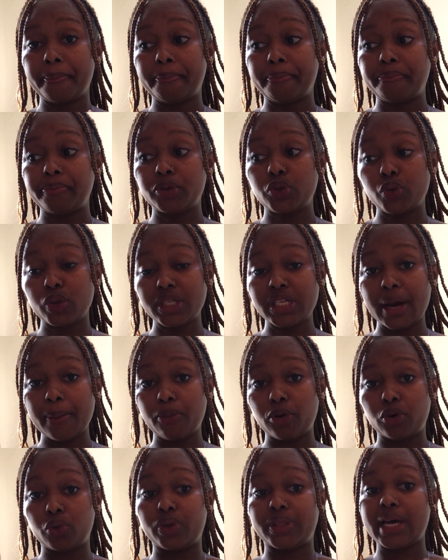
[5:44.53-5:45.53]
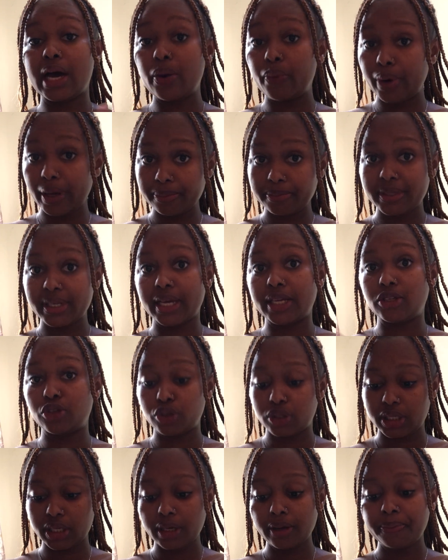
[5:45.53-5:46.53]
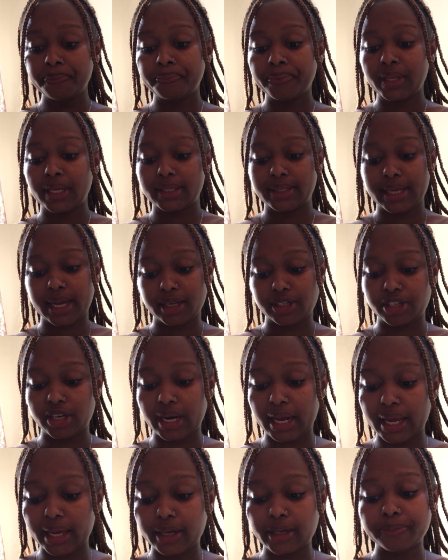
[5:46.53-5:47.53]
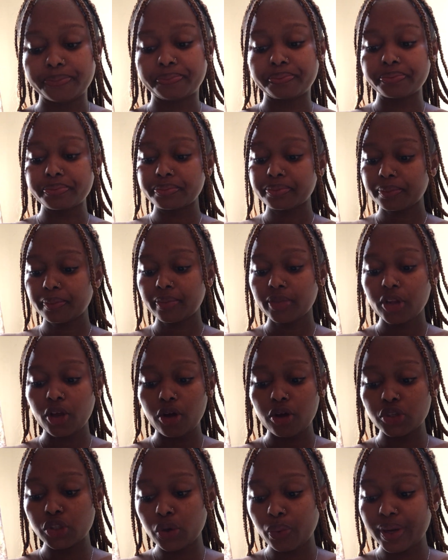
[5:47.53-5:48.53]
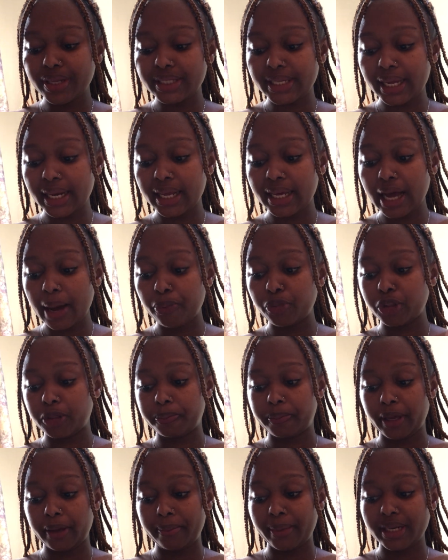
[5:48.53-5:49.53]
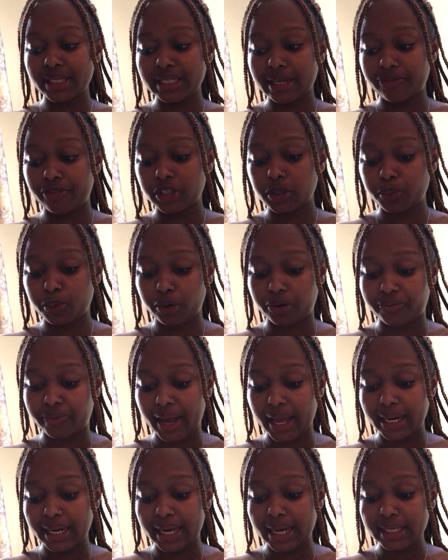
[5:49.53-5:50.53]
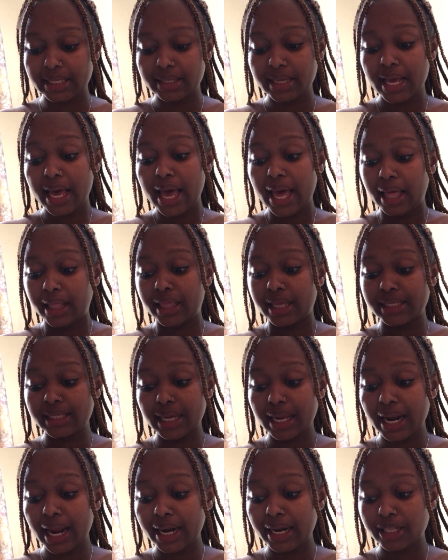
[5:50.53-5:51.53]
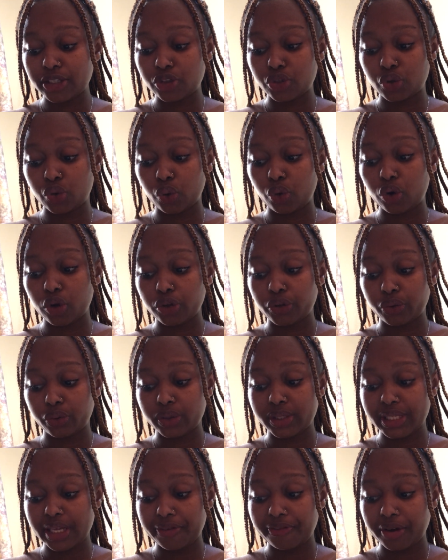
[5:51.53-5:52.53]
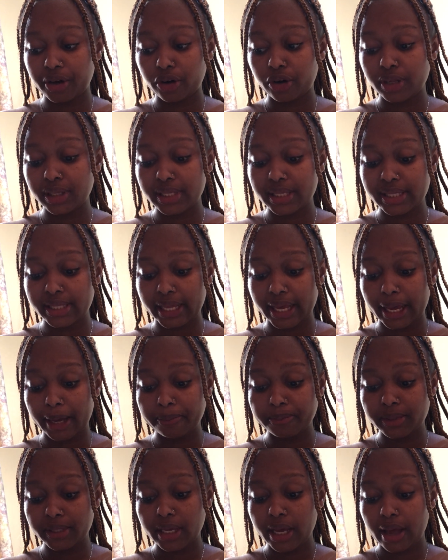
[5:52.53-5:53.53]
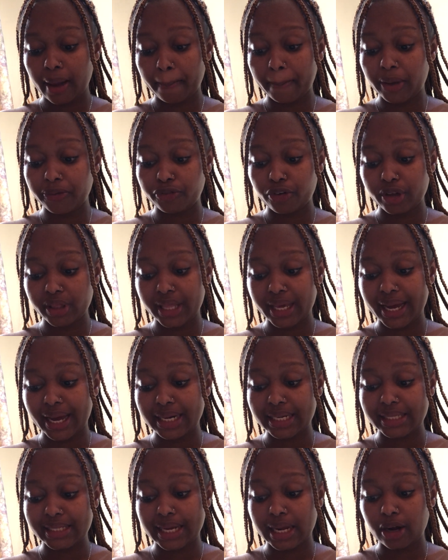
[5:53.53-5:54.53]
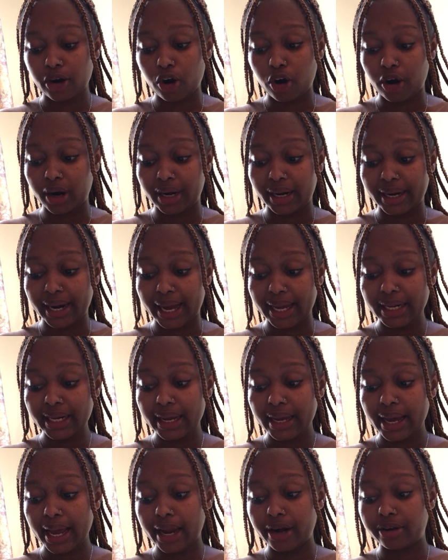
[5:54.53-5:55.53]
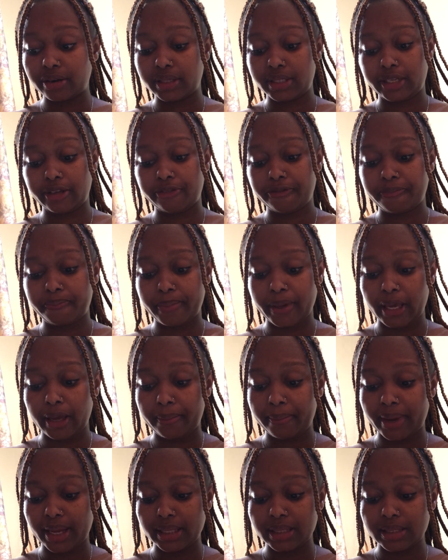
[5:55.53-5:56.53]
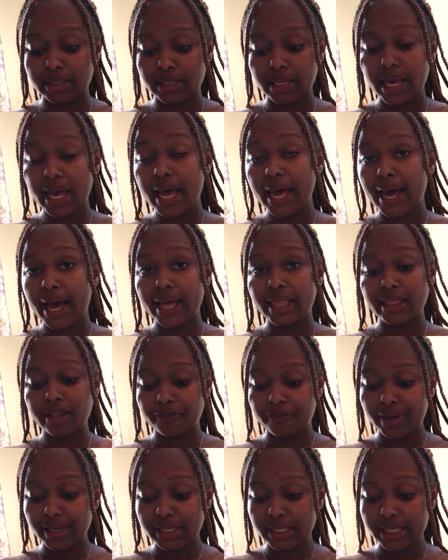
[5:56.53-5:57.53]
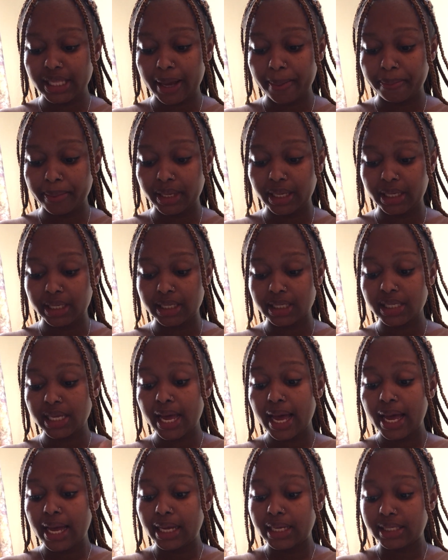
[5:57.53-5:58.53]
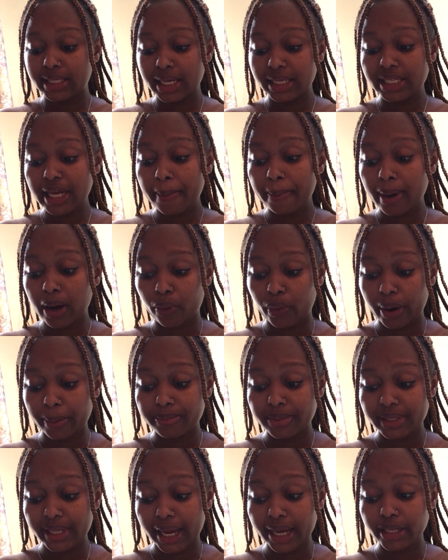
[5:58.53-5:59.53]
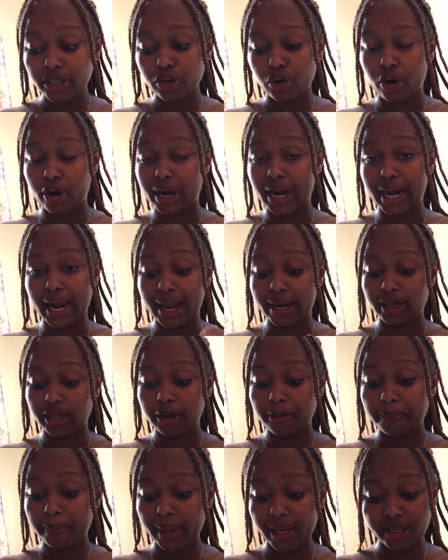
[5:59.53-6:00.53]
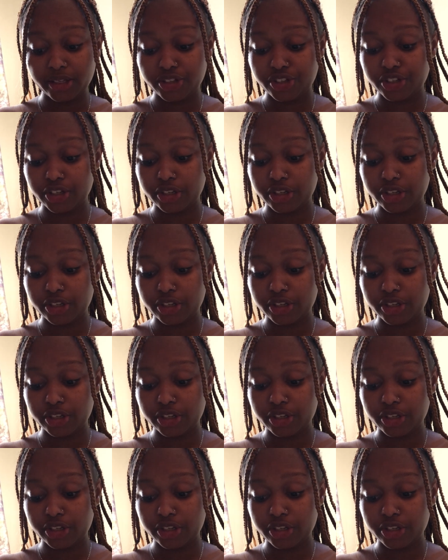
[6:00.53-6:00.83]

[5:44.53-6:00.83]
suitable with our website? You see, such like. So when signing up with payment service providers, the seller needs to go through several steps before they can sell online and receive payments. And the first step is set up a website or a landing page,